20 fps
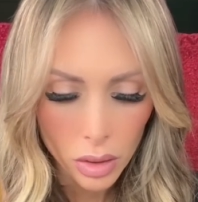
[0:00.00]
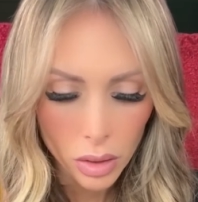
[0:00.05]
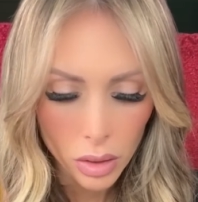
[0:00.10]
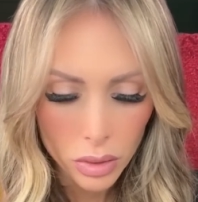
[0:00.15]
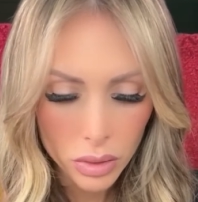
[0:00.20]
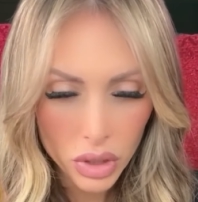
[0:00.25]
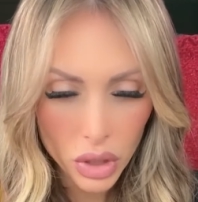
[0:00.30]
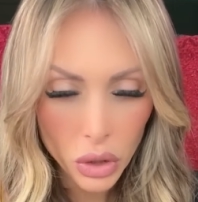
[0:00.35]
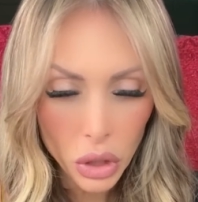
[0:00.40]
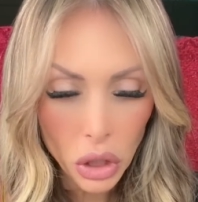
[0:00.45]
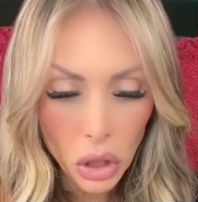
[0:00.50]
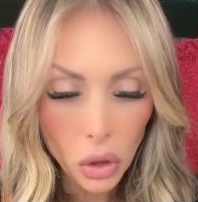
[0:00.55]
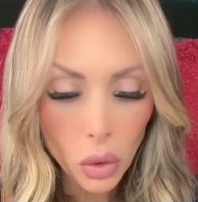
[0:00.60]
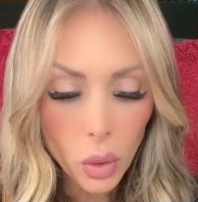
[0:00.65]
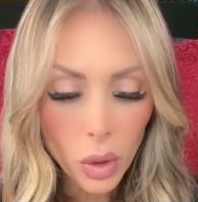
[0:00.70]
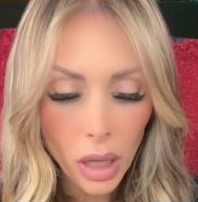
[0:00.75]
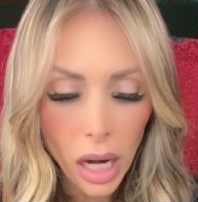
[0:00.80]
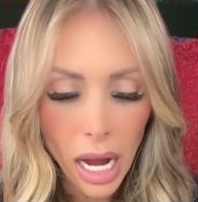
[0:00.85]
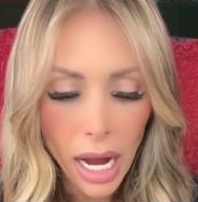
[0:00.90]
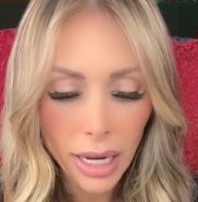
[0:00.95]
so you
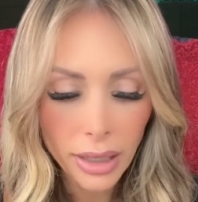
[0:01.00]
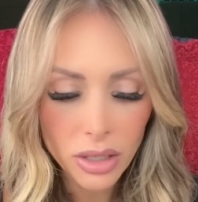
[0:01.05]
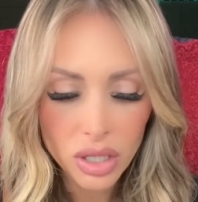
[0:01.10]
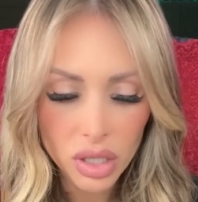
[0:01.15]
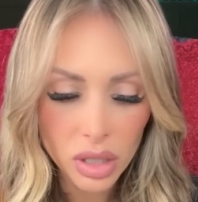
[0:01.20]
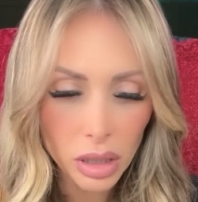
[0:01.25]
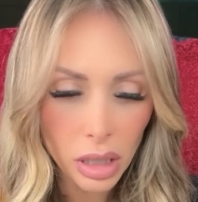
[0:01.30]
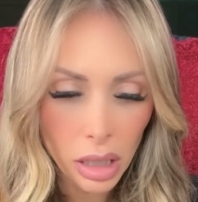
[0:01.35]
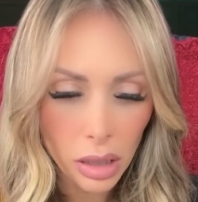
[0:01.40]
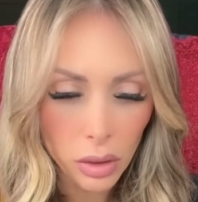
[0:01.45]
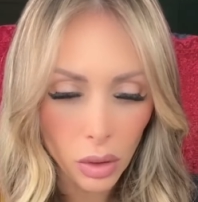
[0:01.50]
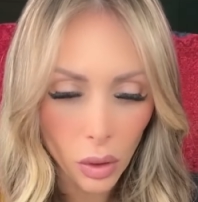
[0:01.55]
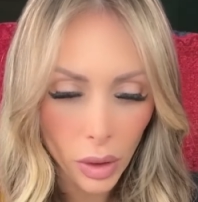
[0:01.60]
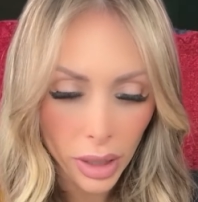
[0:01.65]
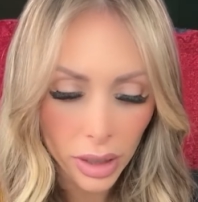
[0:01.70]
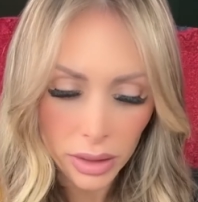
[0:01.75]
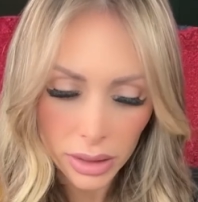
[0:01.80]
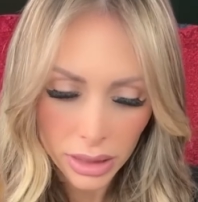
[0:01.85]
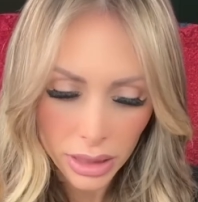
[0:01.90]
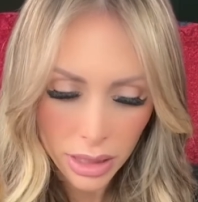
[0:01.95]
were actually
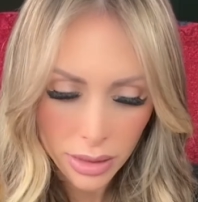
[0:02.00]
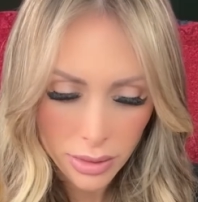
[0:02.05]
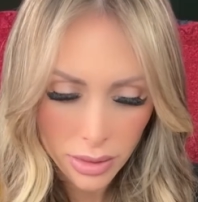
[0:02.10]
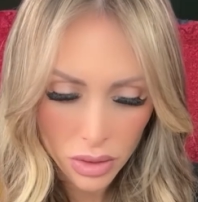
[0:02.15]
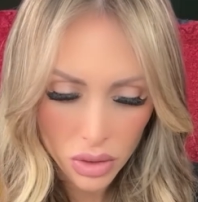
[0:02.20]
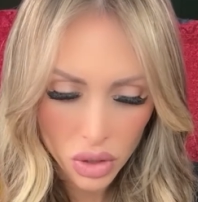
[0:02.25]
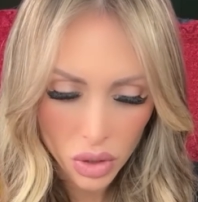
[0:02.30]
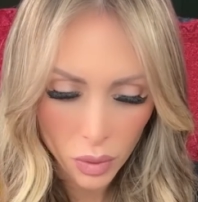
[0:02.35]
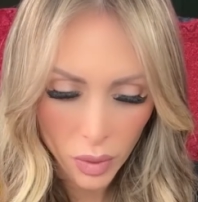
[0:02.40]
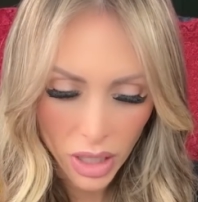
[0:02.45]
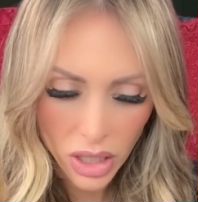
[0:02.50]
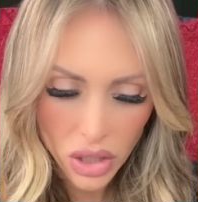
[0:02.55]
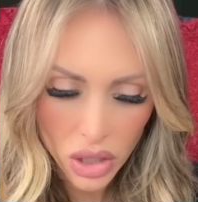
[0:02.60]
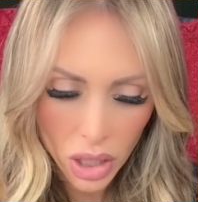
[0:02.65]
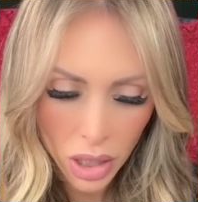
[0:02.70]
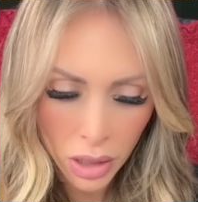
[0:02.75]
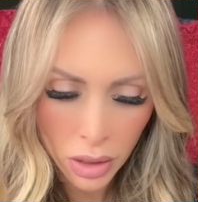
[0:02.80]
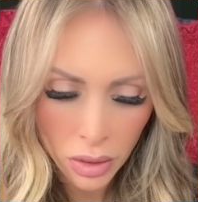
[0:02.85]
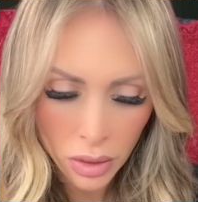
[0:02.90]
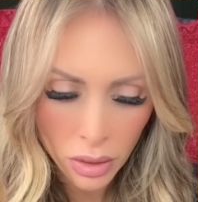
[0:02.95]
loyal in this
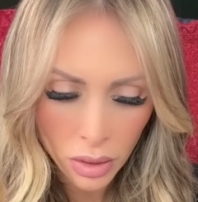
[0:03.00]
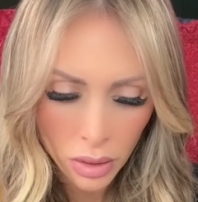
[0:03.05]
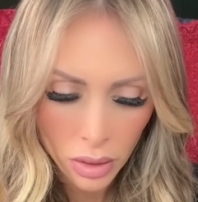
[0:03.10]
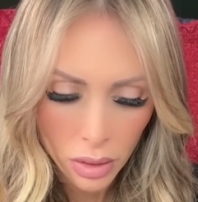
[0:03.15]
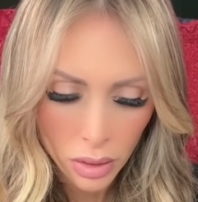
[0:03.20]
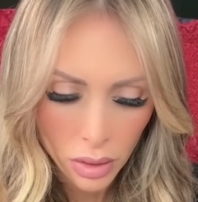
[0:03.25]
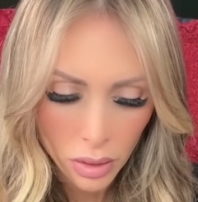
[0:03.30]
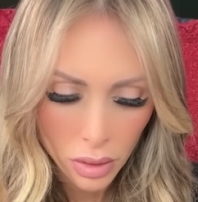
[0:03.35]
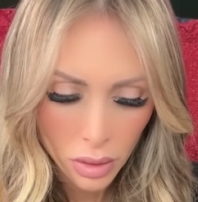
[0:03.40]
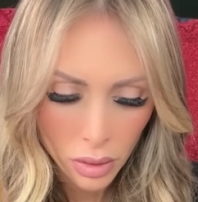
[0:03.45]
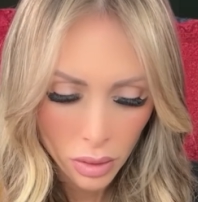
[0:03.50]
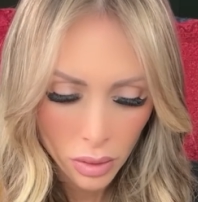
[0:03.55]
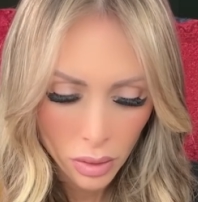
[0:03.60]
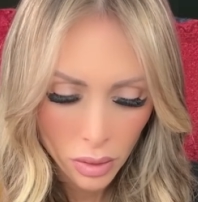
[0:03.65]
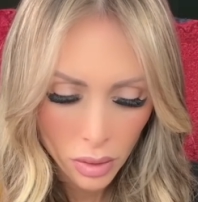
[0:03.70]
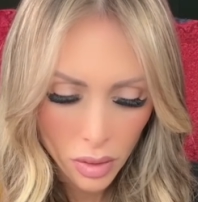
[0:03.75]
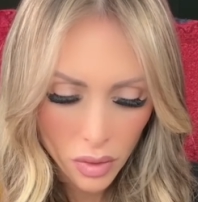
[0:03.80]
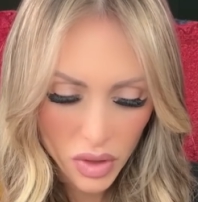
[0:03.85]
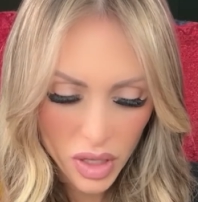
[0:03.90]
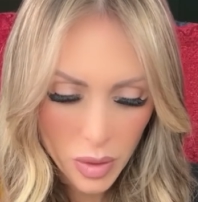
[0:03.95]
situation.
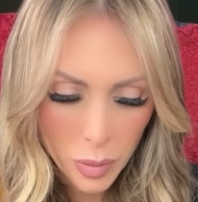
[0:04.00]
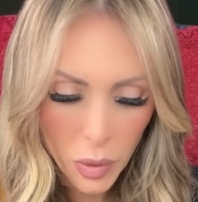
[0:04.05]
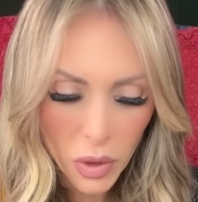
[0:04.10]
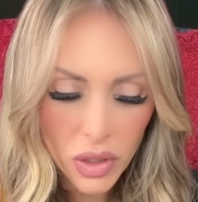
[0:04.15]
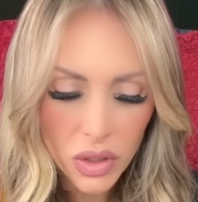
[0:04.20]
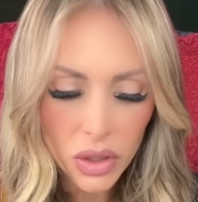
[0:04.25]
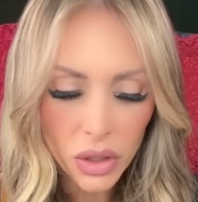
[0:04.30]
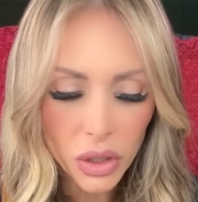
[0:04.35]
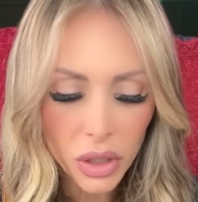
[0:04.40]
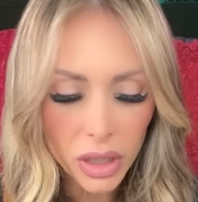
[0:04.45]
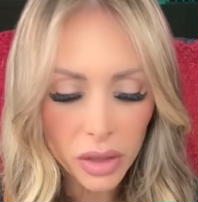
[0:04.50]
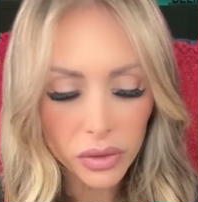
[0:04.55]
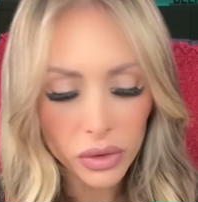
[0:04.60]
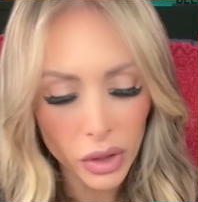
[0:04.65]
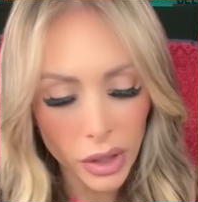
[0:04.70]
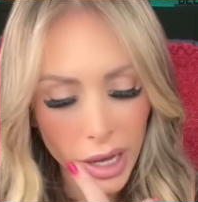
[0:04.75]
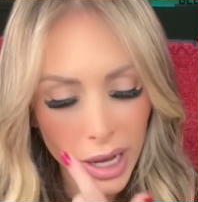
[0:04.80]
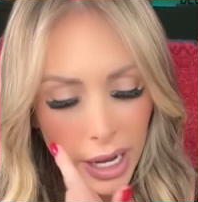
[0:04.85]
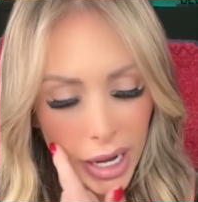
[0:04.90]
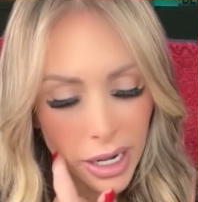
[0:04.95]
This person could have
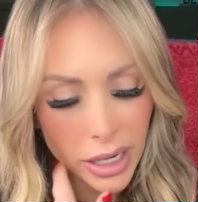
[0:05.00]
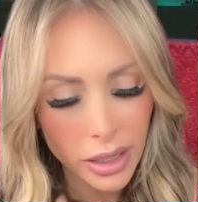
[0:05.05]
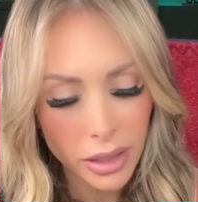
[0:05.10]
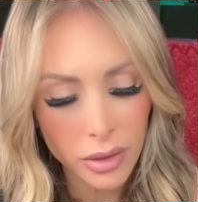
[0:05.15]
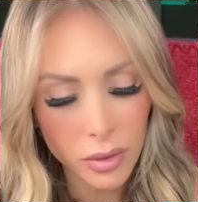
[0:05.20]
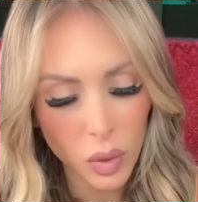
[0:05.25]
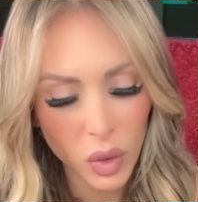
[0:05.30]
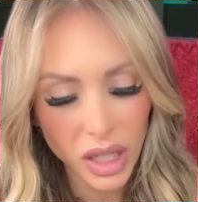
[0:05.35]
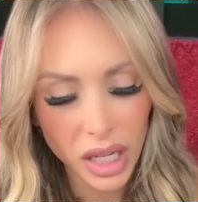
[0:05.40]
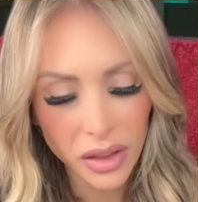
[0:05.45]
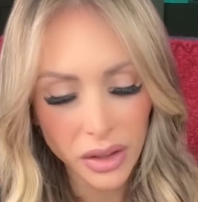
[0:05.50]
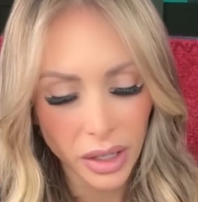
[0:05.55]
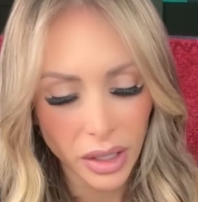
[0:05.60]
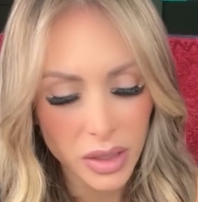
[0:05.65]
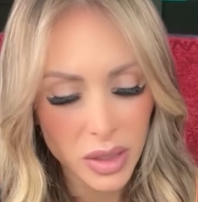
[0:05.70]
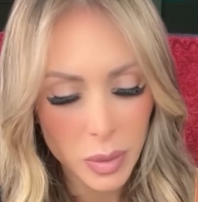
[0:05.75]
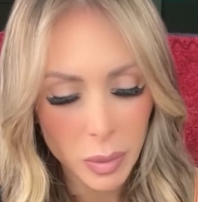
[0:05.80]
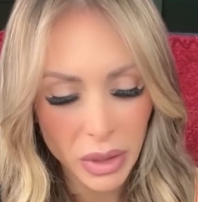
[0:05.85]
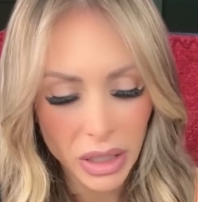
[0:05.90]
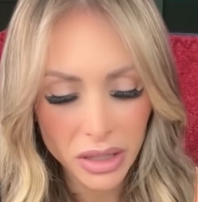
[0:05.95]
lied, and one of the
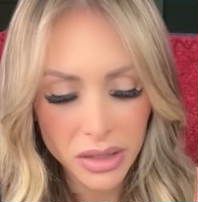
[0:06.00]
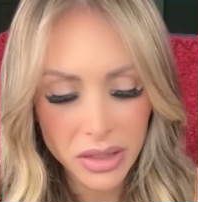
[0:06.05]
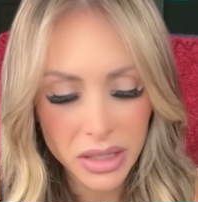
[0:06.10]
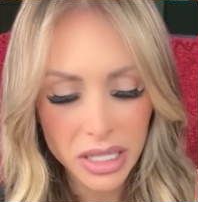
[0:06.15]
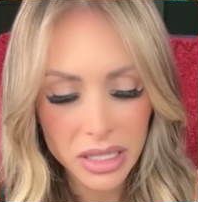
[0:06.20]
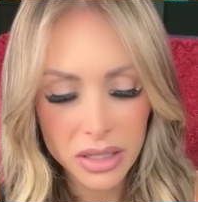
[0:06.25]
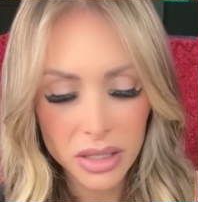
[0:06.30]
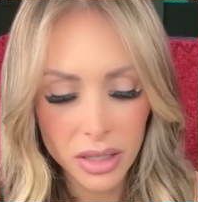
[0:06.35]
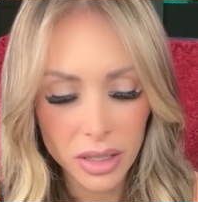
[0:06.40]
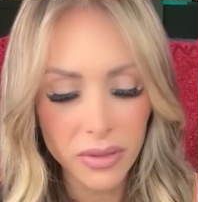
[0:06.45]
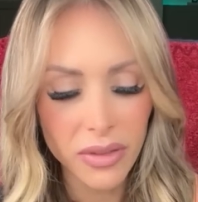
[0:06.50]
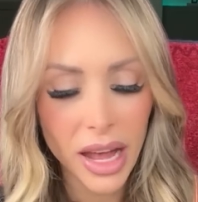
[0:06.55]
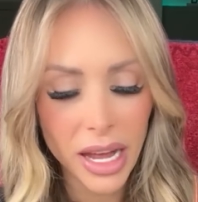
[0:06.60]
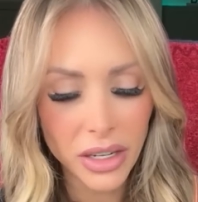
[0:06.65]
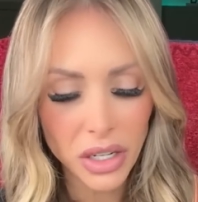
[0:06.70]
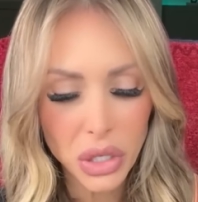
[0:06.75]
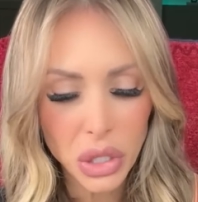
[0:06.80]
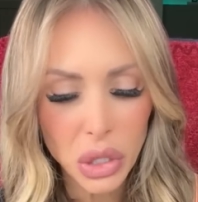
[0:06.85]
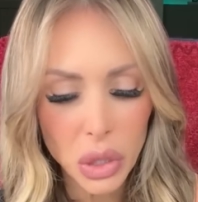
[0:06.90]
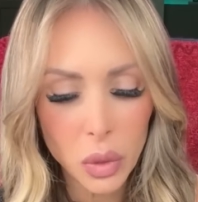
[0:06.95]
conspiracies could have had
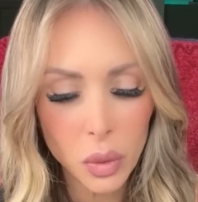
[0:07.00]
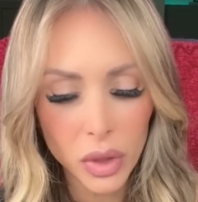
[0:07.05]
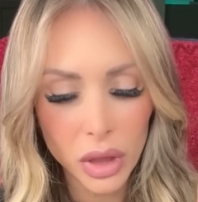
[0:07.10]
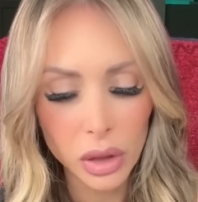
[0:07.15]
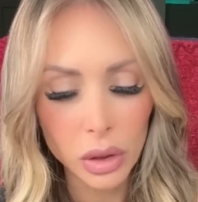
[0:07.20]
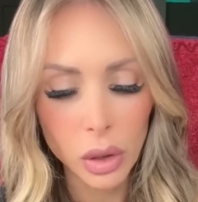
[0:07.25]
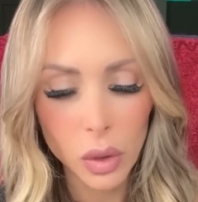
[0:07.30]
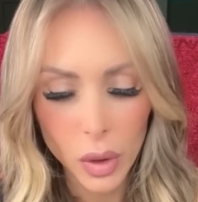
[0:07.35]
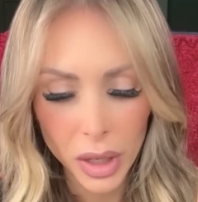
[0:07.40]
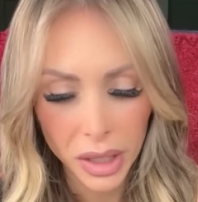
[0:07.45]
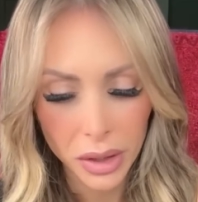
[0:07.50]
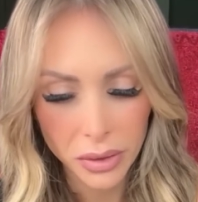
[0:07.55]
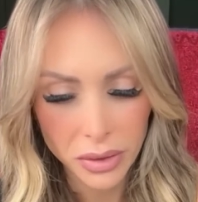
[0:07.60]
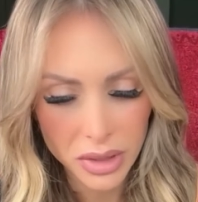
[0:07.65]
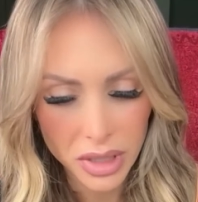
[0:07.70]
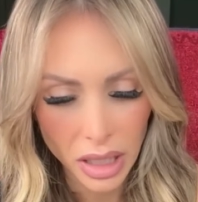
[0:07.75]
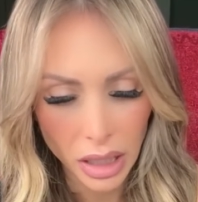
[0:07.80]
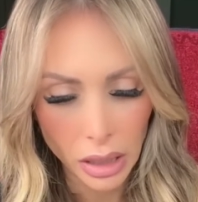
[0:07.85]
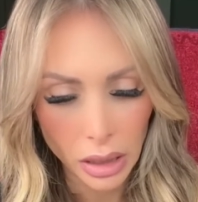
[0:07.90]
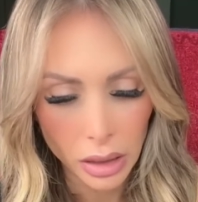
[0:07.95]
to do with loyalty.